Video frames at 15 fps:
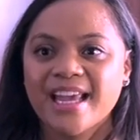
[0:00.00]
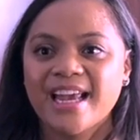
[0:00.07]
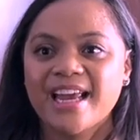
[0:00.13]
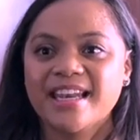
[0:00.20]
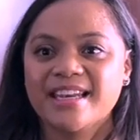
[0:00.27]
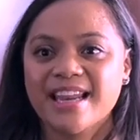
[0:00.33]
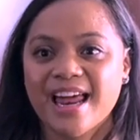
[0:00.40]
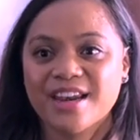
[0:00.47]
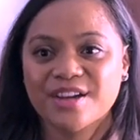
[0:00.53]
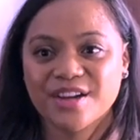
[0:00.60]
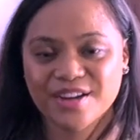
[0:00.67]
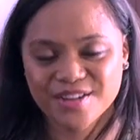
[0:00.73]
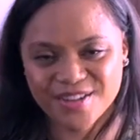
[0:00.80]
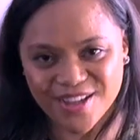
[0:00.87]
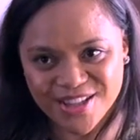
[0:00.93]
It
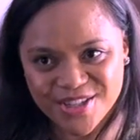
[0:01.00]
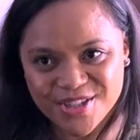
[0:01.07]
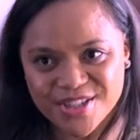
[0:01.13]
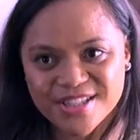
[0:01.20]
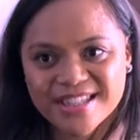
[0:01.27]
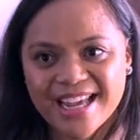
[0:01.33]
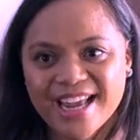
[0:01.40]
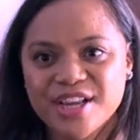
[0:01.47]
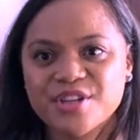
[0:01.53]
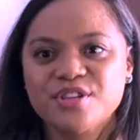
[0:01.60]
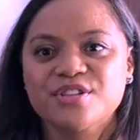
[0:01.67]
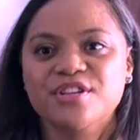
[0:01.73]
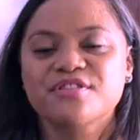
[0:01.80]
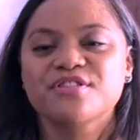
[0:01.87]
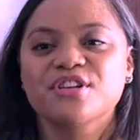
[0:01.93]
acknowledges
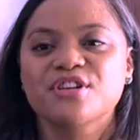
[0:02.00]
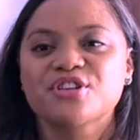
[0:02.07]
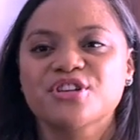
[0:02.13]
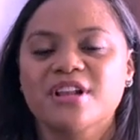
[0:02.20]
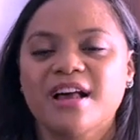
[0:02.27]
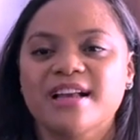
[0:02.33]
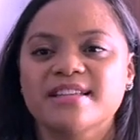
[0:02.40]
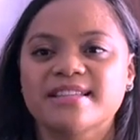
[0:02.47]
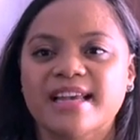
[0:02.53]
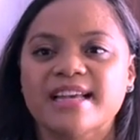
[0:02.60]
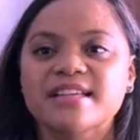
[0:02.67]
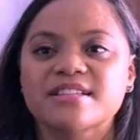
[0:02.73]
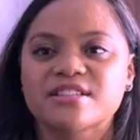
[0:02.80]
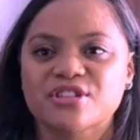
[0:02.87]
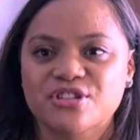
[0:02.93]
agents of
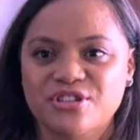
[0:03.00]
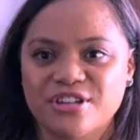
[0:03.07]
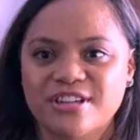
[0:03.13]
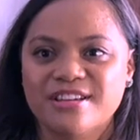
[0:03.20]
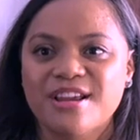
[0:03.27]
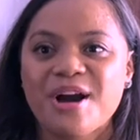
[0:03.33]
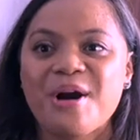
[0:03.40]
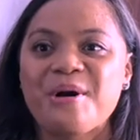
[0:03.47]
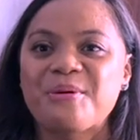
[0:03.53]
socialization